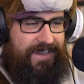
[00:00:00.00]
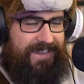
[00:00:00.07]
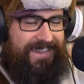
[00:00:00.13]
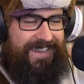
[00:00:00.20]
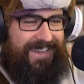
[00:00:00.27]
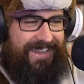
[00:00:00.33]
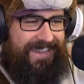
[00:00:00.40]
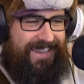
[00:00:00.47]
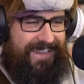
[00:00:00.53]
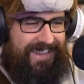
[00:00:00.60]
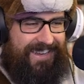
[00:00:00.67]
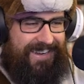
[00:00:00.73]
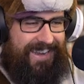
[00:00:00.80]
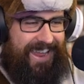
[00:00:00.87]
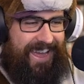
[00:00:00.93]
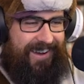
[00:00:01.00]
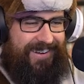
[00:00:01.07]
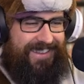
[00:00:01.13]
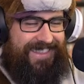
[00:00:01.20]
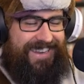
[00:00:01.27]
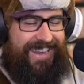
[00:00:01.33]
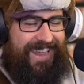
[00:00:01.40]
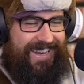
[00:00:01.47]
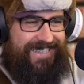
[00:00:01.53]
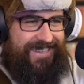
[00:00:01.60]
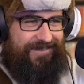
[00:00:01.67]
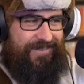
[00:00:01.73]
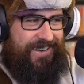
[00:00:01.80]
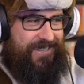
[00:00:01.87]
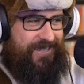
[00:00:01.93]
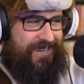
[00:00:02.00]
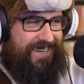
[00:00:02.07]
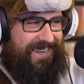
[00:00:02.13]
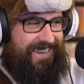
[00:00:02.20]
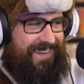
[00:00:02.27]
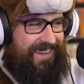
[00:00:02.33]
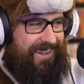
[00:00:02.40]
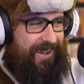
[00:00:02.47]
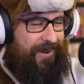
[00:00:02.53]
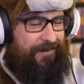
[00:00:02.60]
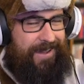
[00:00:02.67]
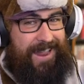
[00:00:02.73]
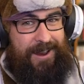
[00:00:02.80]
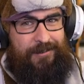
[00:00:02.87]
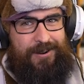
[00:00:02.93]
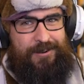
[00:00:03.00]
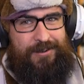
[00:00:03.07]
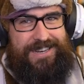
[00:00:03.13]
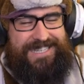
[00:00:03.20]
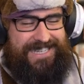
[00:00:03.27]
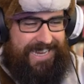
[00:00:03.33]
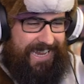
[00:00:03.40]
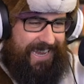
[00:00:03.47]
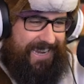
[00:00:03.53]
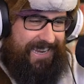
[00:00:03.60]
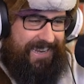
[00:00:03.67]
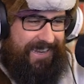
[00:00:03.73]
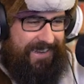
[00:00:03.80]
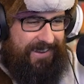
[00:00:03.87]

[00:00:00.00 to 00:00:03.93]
Well, now to the next invention. Oh man, I wonder what it said.